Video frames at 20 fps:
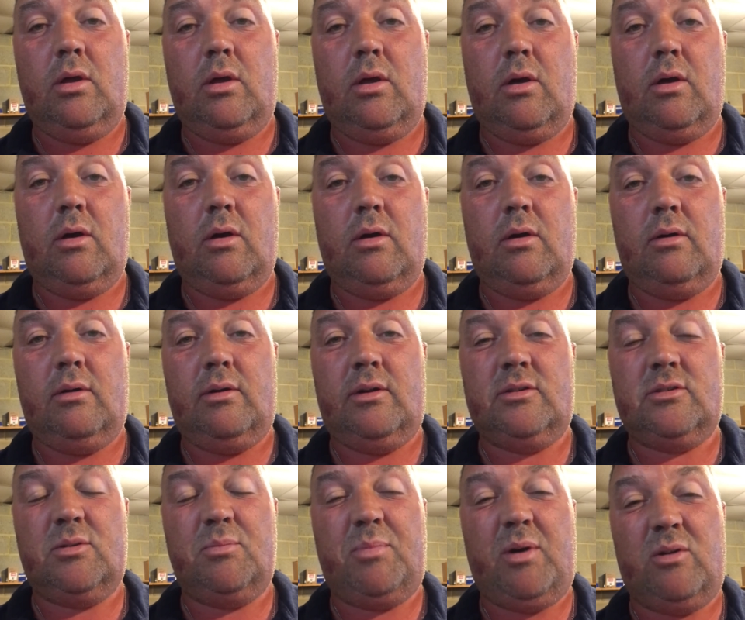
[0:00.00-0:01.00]
uh,
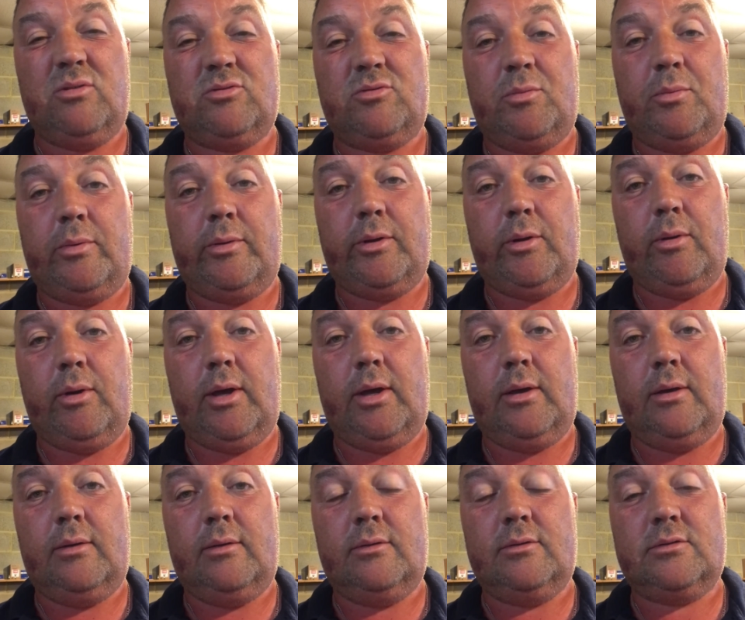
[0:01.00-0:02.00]
it's compulsory we do it
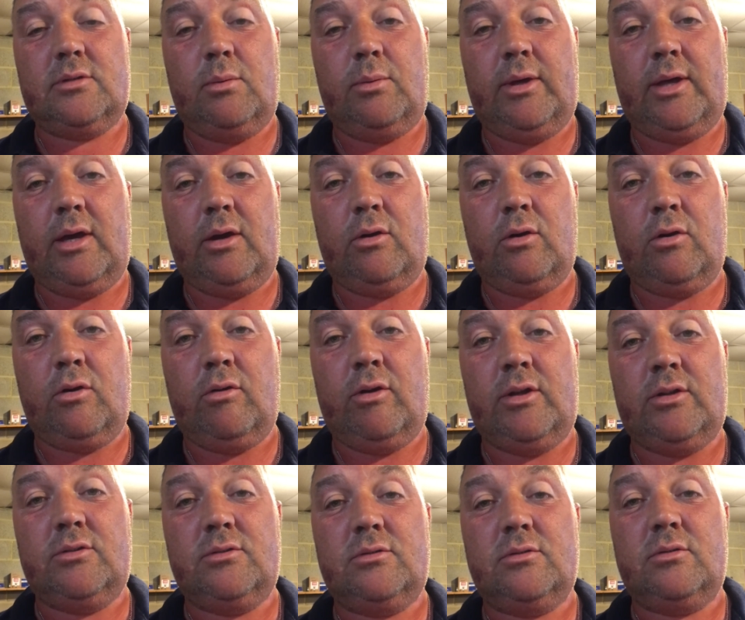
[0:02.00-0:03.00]
so we get good
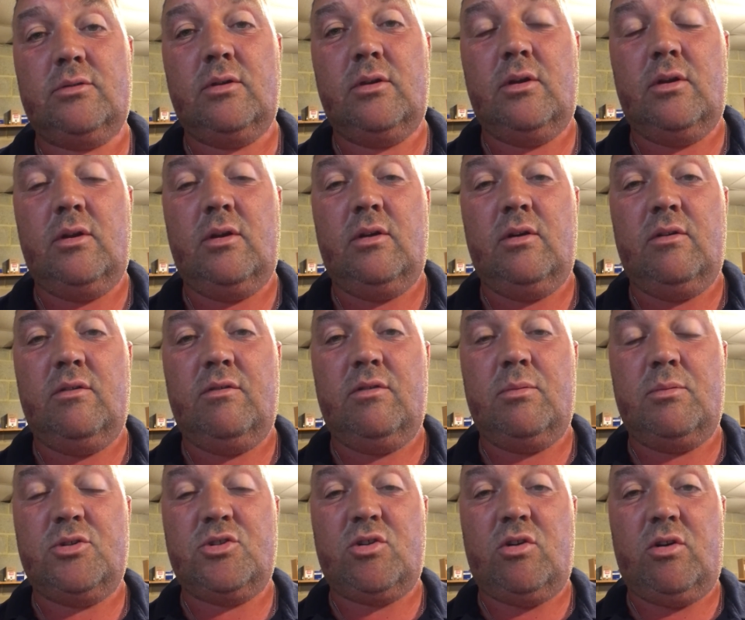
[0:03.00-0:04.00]
greens for
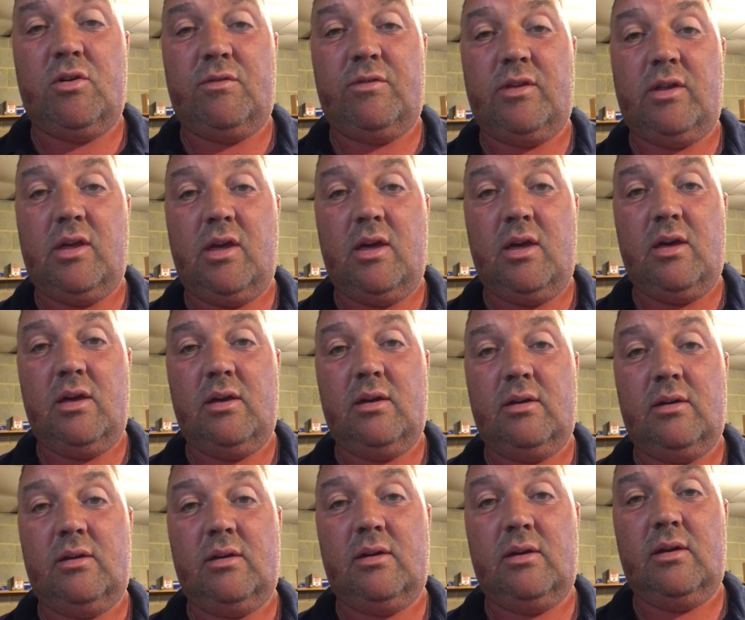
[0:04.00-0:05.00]
the majority of the year.
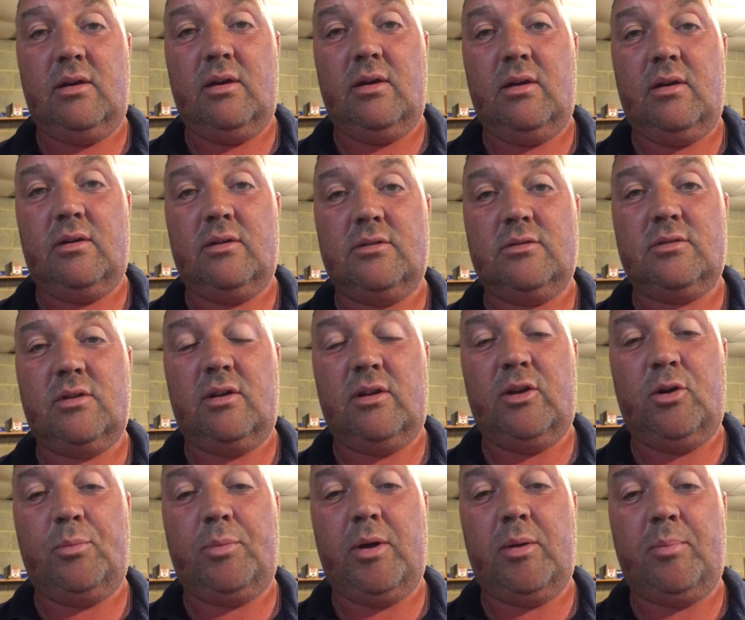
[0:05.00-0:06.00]
Uh, so a
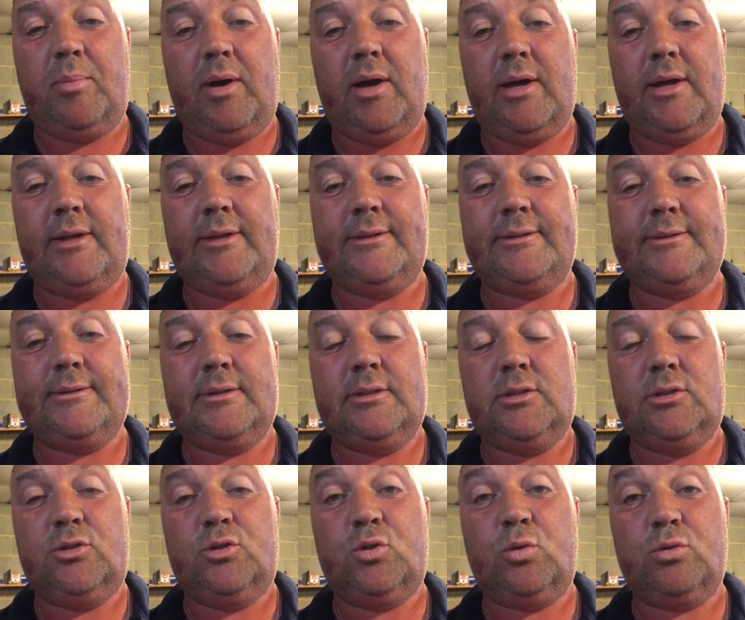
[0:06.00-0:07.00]
little bit of pain,
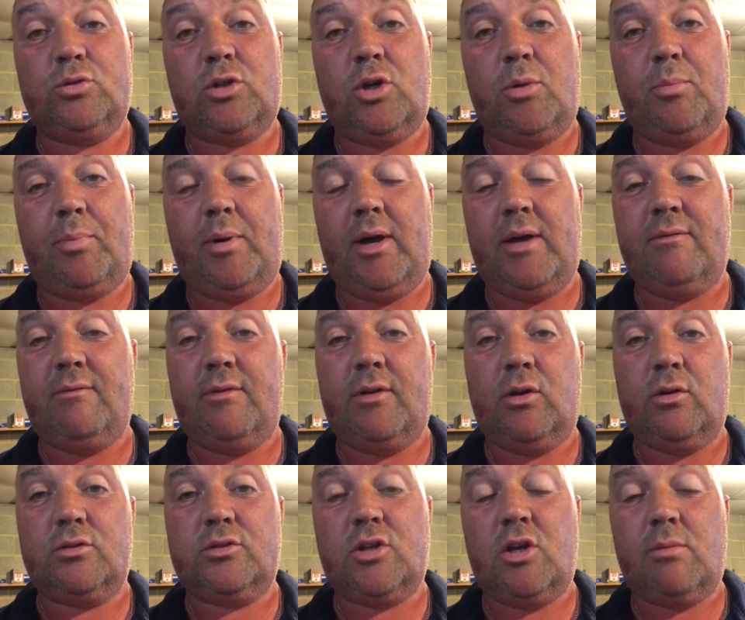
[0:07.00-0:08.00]
short-term pain for
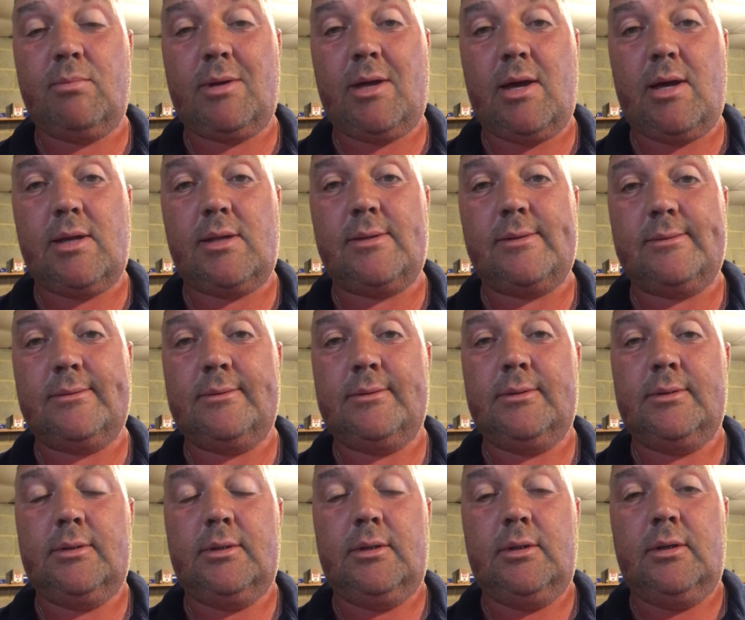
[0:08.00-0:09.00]
long-term gain.
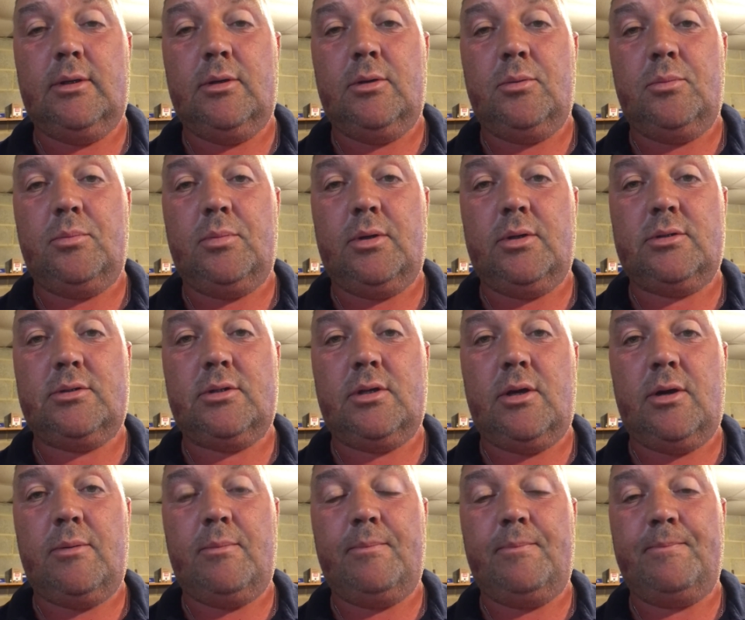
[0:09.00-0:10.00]
But
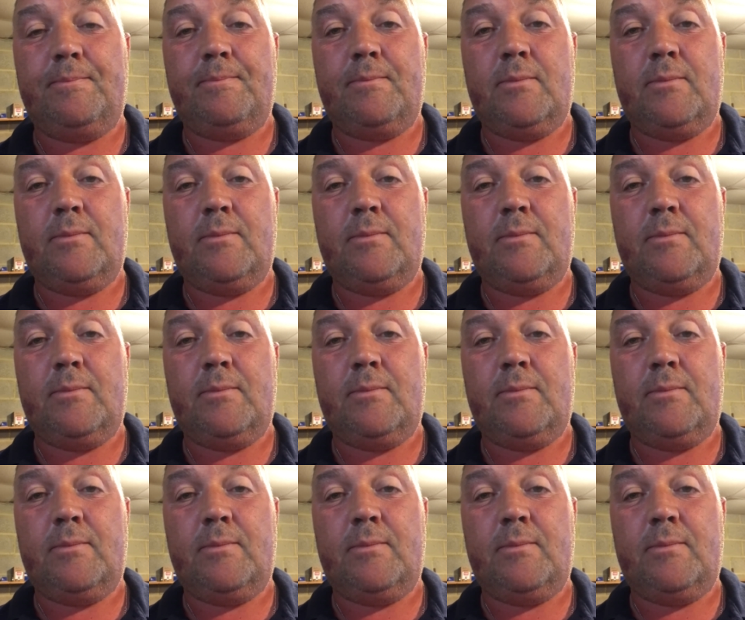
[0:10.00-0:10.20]
um,